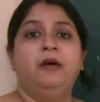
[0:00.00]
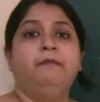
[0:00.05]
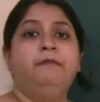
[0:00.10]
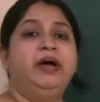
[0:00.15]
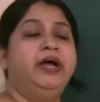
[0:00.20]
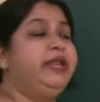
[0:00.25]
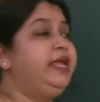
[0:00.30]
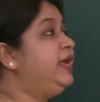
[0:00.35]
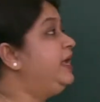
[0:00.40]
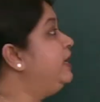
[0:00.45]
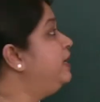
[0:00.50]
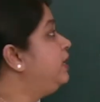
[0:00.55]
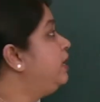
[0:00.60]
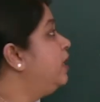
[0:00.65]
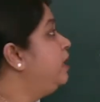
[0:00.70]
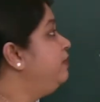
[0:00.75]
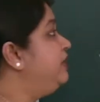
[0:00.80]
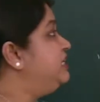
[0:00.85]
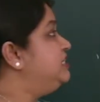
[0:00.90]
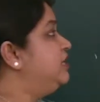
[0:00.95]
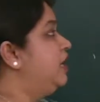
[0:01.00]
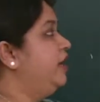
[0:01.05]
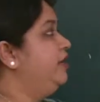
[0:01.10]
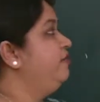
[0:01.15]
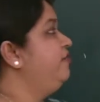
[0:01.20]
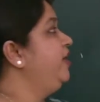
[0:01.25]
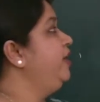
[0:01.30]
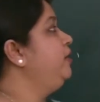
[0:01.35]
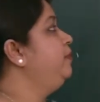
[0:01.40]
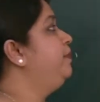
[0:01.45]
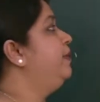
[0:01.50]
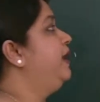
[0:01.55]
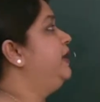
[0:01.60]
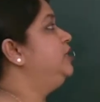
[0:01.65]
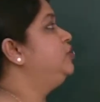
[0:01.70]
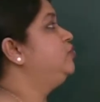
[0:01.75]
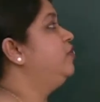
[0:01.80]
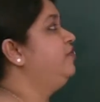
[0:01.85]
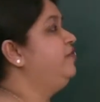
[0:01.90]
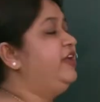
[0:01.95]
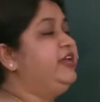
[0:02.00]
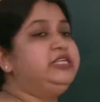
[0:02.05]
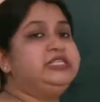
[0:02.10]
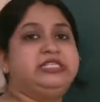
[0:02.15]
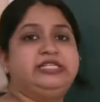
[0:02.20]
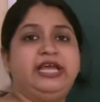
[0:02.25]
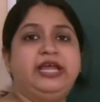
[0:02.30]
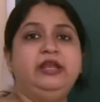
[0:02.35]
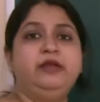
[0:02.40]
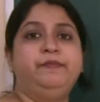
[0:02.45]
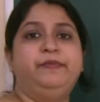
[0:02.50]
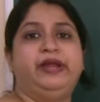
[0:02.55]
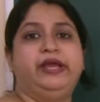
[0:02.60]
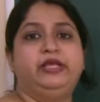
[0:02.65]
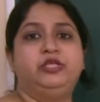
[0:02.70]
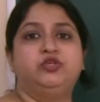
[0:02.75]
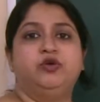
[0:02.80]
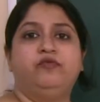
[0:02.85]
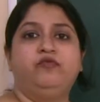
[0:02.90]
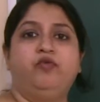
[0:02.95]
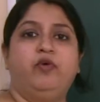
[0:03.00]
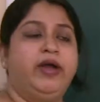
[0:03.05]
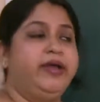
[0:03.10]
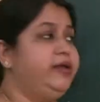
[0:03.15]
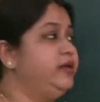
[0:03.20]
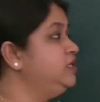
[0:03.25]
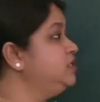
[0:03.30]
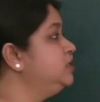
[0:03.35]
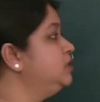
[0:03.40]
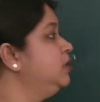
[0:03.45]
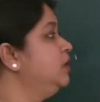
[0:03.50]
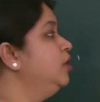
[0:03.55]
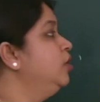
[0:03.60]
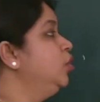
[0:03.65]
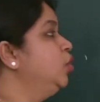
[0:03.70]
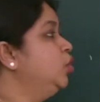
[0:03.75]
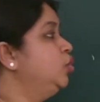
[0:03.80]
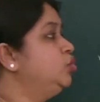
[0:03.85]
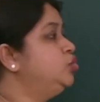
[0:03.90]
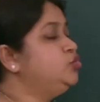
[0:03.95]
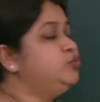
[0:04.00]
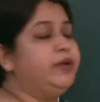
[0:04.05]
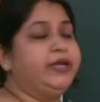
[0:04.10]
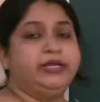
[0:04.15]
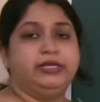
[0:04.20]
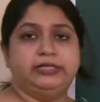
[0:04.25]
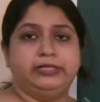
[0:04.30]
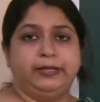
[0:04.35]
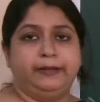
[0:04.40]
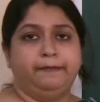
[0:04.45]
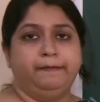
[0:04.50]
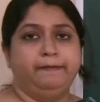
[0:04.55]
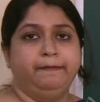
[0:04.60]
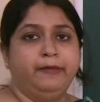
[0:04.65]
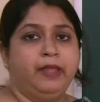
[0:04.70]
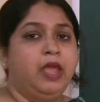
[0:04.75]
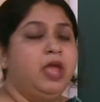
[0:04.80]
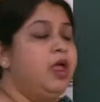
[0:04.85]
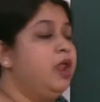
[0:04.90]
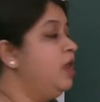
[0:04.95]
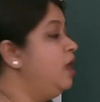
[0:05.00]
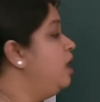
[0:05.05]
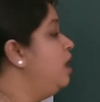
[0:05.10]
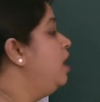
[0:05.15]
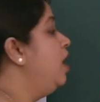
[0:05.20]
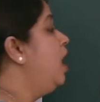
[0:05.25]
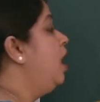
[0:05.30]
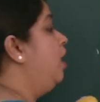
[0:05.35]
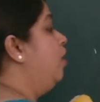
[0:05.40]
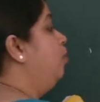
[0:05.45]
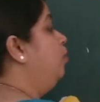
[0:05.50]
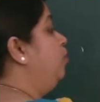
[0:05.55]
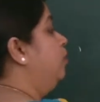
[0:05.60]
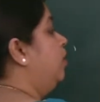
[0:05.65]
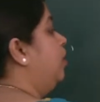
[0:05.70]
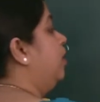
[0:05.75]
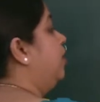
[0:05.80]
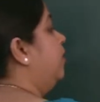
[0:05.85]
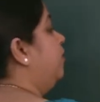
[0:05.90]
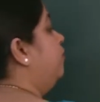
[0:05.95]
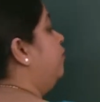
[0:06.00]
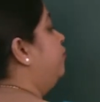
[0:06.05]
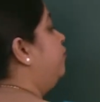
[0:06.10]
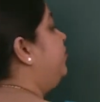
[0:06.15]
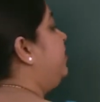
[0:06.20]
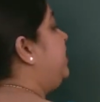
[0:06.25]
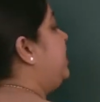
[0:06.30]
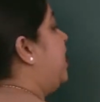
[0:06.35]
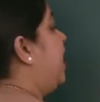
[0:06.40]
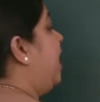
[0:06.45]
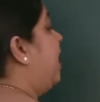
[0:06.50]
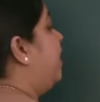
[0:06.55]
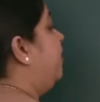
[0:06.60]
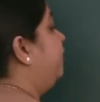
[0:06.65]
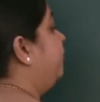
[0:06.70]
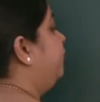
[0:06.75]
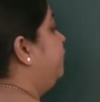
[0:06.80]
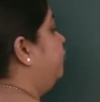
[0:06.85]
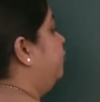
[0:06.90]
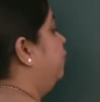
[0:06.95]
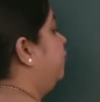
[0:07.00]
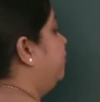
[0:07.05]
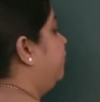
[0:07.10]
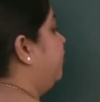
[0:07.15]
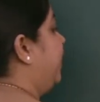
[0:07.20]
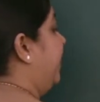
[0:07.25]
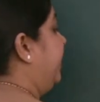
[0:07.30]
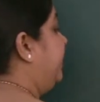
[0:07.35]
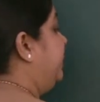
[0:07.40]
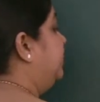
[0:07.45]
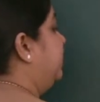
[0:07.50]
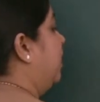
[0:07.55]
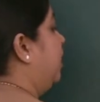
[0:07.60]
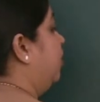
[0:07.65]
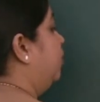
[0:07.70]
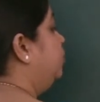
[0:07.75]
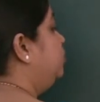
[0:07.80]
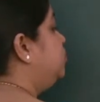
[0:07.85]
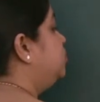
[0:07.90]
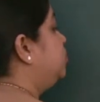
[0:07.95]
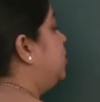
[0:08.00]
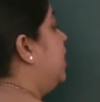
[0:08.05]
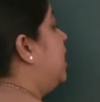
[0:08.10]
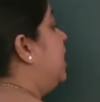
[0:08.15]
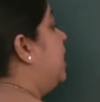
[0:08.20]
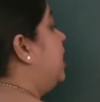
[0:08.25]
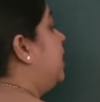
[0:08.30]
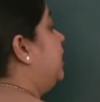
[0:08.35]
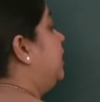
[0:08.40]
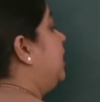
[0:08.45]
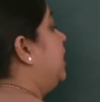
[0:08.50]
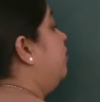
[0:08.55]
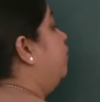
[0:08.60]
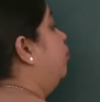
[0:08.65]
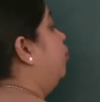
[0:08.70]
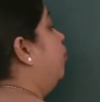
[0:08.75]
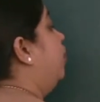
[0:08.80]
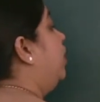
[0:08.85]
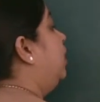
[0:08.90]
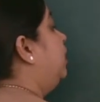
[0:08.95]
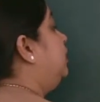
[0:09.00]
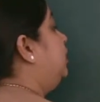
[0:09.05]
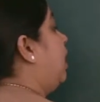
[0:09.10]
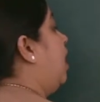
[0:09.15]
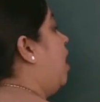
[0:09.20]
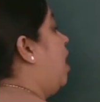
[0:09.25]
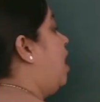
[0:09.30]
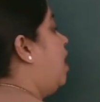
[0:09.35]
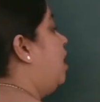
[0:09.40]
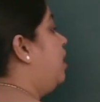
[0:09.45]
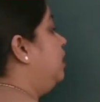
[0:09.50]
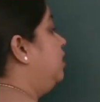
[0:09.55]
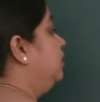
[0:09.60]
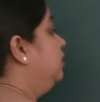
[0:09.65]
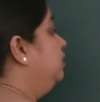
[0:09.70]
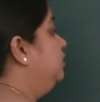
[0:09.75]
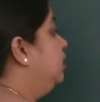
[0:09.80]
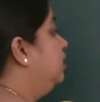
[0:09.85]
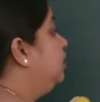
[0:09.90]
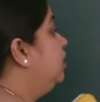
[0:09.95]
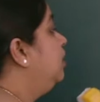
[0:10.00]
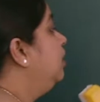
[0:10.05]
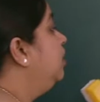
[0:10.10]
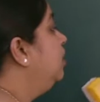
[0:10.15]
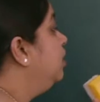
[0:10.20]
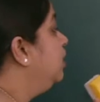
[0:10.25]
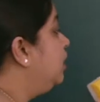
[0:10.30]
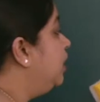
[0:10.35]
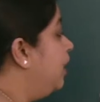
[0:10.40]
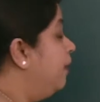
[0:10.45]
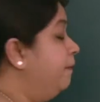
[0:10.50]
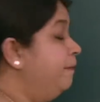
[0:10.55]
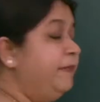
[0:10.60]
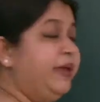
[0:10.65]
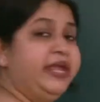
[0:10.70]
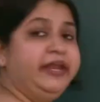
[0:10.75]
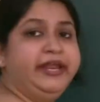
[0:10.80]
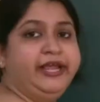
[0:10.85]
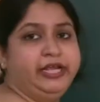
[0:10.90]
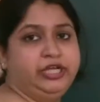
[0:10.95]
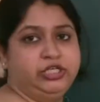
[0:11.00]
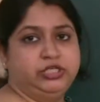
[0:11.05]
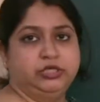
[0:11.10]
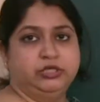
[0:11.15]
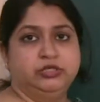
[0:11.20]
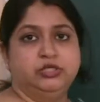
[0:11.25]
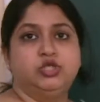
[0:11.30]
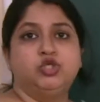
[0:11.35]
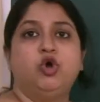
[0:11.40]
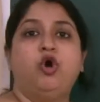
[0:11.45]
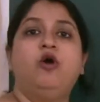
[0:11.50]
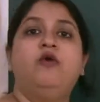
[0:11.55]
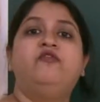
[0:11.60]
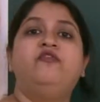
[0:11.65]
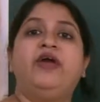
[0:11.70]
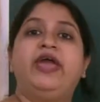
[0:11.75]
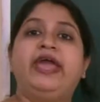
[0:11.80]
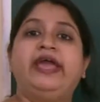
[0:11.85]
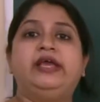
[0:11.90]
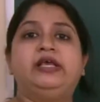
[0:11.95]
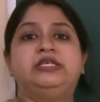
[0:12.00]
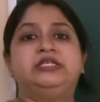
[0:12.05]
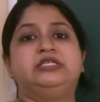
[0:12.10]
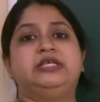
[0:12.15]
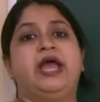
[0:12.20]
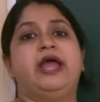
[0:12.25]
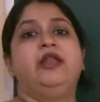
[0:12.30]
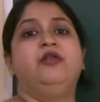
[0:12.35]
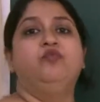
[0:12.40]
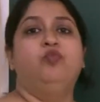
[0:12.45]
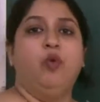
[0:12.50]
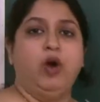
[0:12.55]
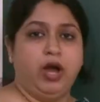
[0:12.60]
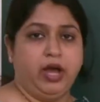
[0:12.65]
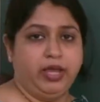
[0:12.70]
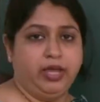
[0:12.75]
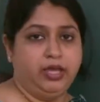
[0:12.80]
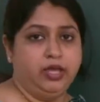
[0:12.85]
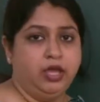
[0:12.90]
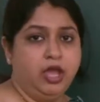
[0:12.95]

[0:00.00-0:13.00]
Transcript: Money income is 100, price of X 10, price of Y is 20. Now we have to find out what are the combinations of X and Y